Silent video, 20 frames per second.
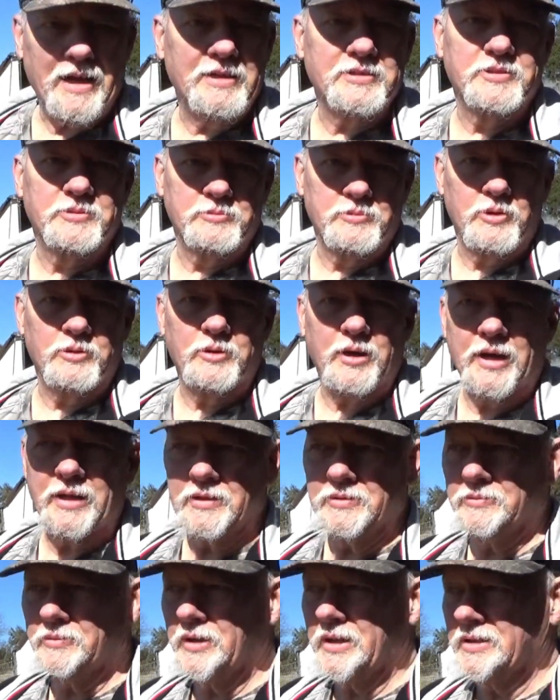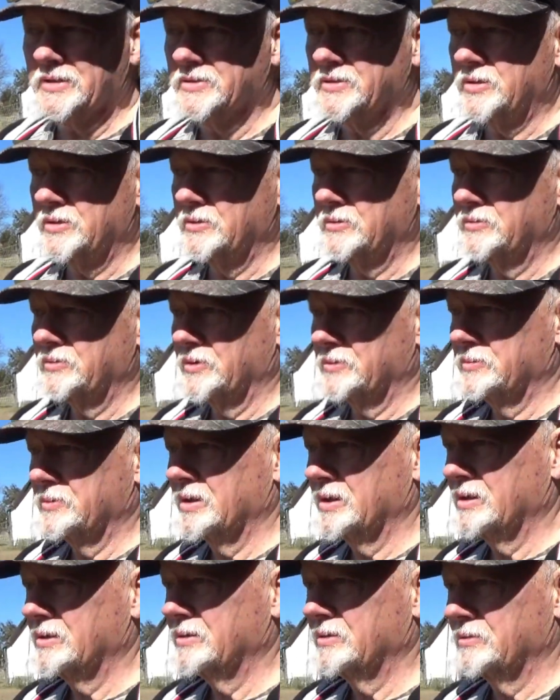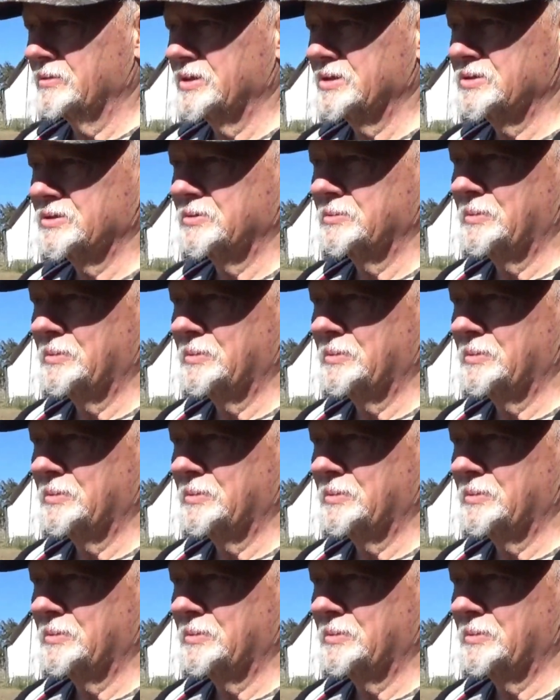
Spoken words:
got some Rhode Island Reds too from the original